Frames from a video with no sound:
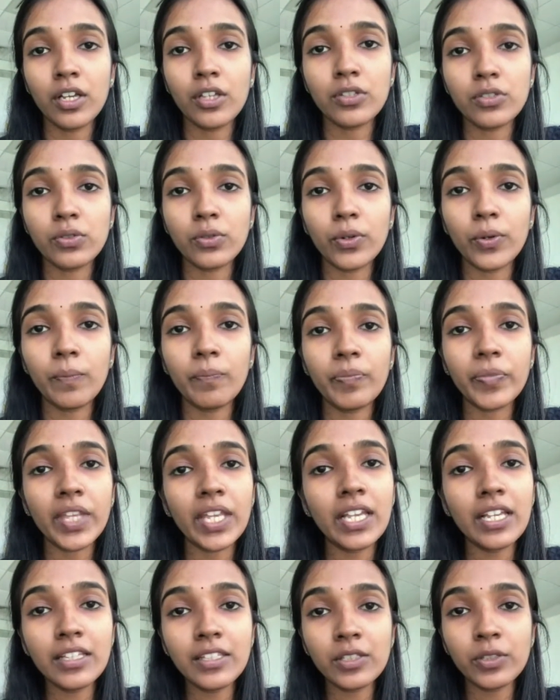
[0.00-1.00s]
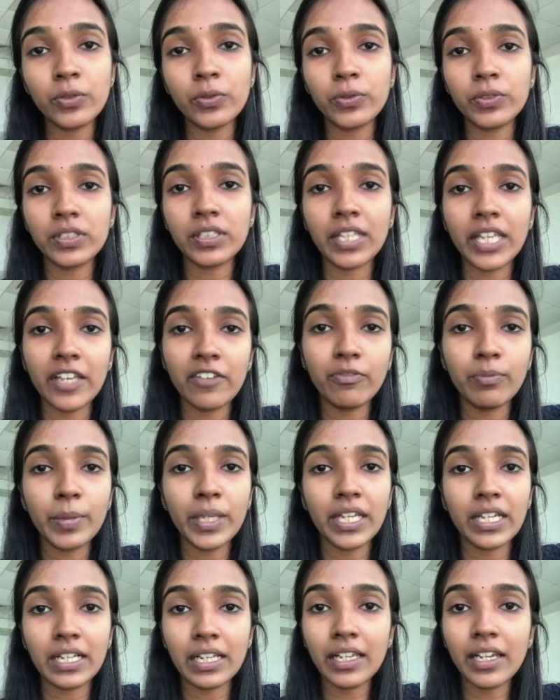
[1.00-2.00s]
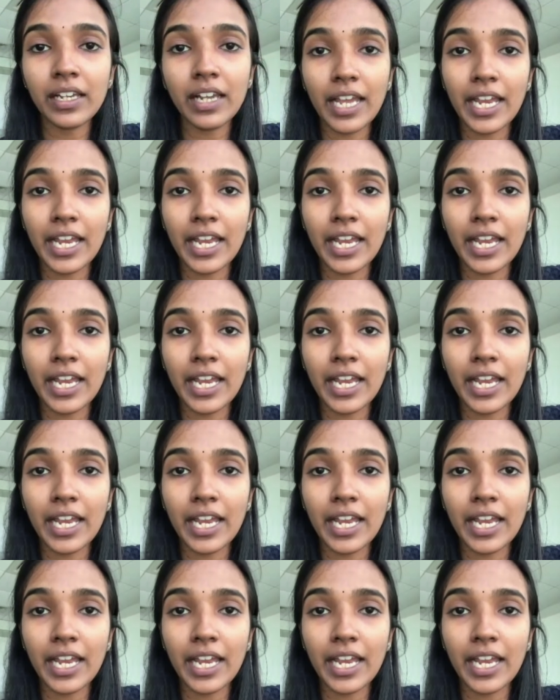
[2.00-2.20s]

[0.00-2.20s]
So his course gave me a clear